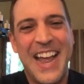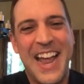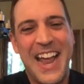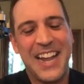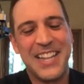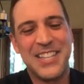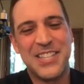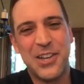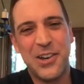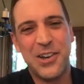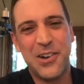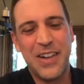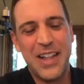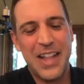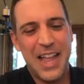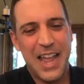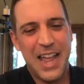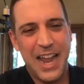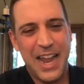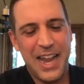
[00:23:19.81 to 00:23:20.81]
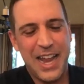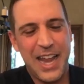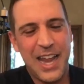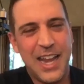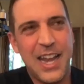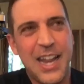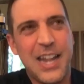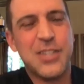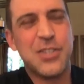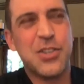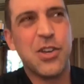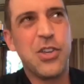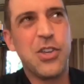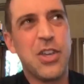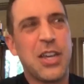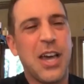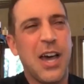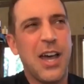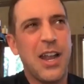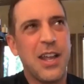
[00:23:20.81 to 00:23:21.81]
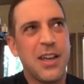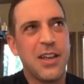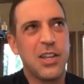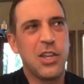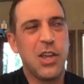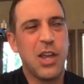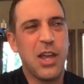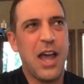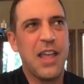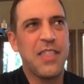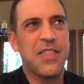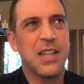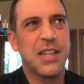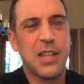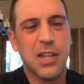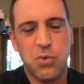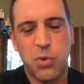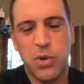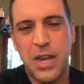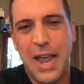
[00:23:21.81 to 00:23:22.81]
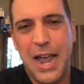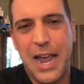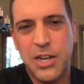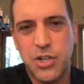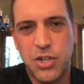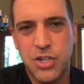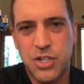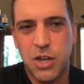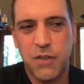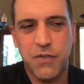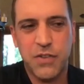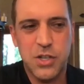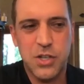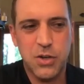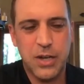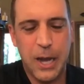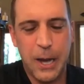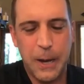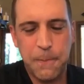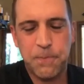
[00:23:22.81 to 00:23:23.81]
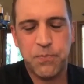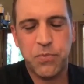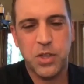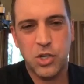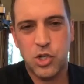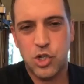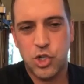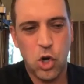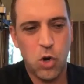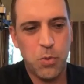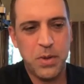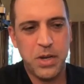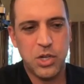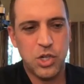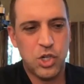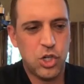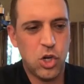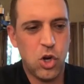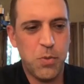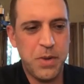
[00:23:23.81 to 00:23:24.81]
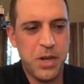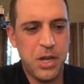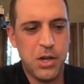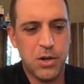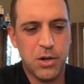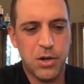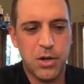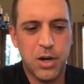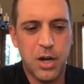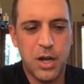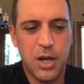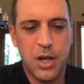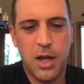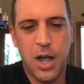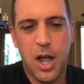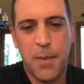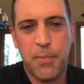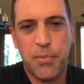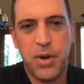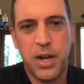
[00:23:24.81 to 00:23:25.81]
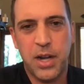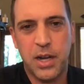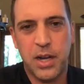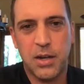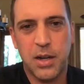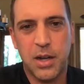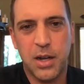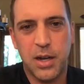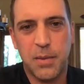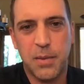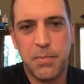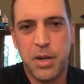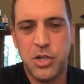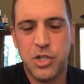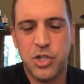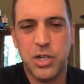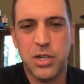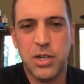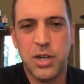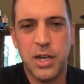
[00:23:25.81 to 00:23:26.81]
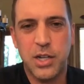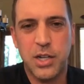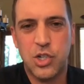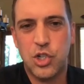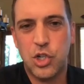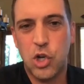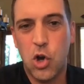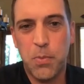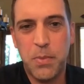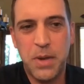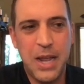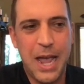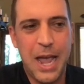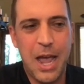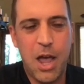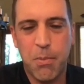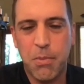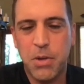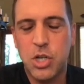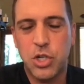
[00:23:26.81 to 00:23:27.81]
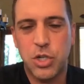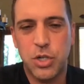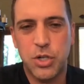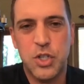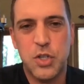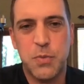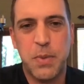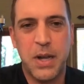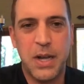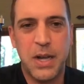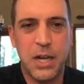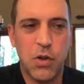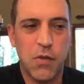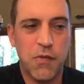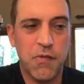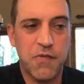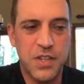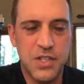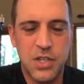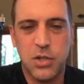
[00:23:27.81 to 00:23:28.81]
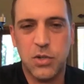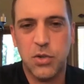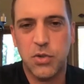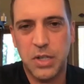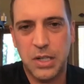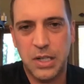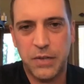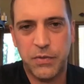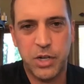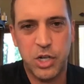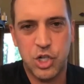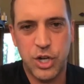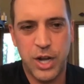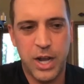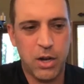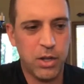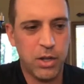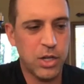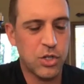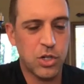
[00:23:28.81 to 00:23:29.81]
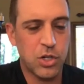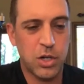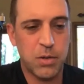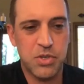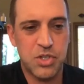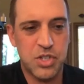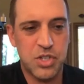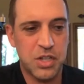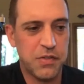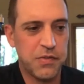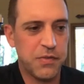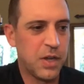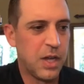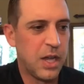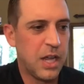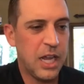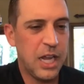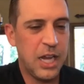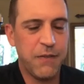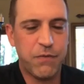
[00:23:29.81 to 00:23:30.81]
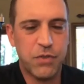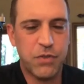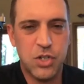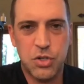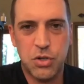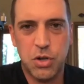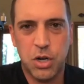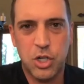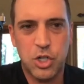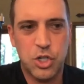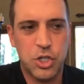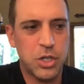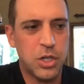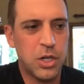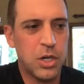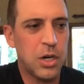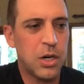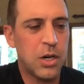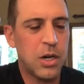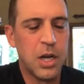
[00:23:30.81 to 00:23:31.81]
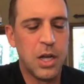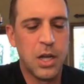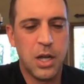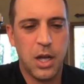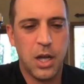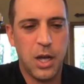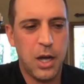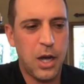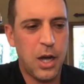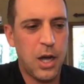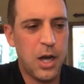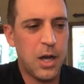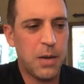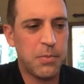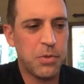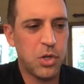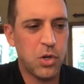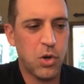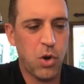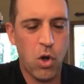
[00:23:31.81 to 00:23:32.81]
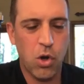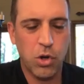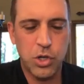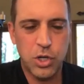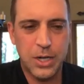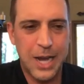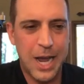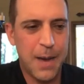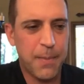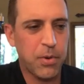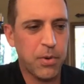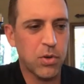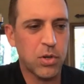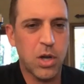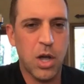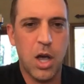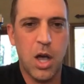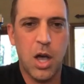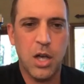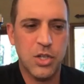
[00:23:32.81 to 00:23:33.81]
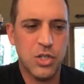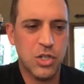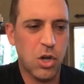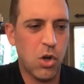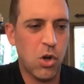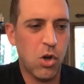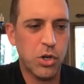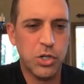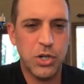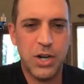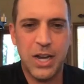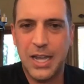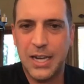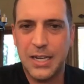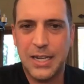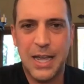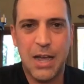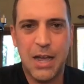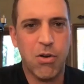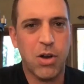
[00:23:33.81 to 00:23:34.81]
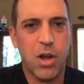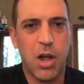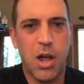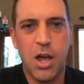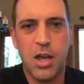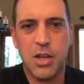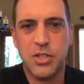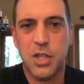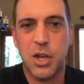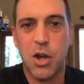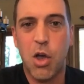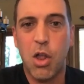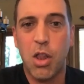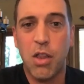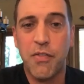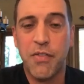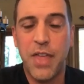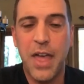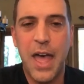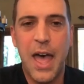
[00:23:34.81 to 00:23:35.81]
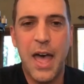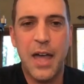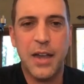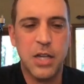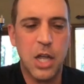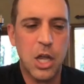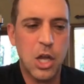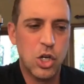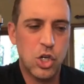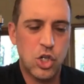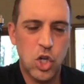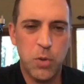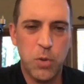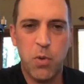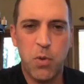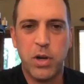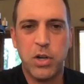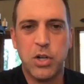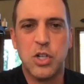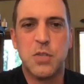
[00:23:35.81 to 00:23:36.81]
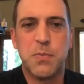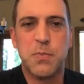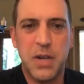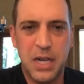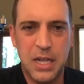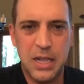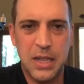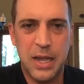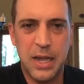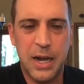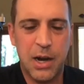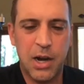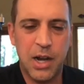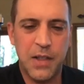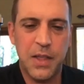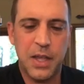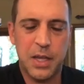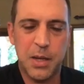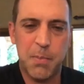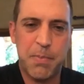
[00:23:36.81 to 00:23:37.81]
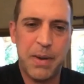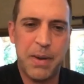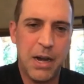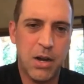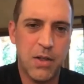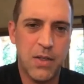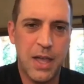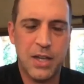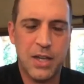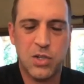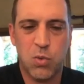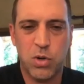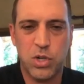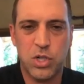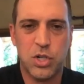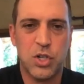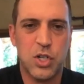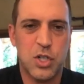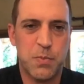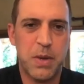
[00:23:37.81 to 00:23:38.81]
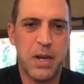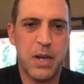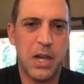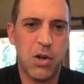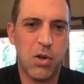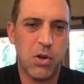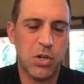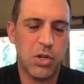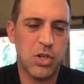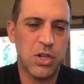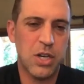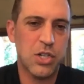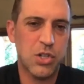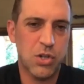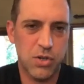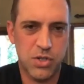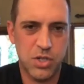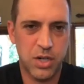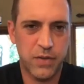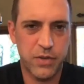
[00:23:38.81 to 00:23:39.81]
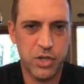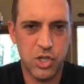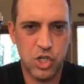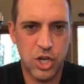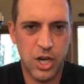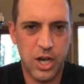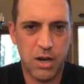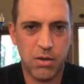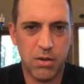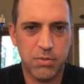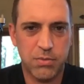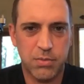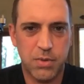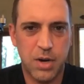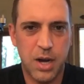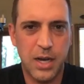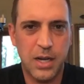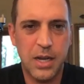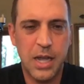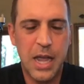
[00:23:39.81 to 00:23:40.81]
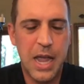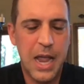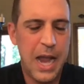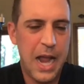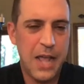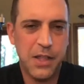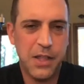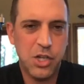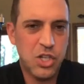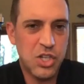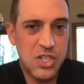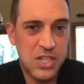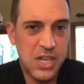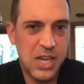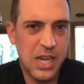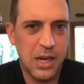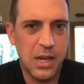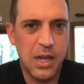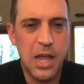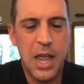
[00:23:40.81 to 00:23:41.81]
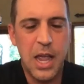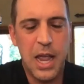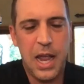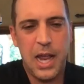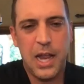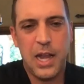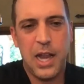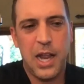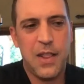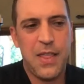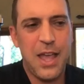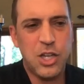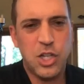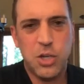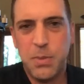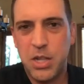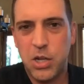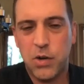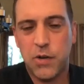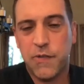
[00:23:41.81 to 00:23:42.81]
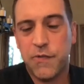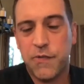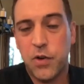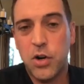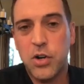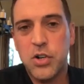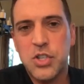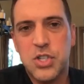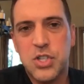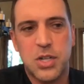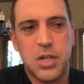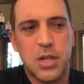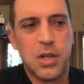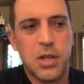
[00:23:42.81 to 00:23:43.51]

And so you I think that's what you ask yourself is, okay, show me your operating budget and show me how much you're spending on physical delivery channel in terms of infrastructure, all your capital cost, all your headcount cost, and all of that. Show me what you're spending there, and then compare that to what you're spending on your digital service channel, right? And then just see. And that should be your first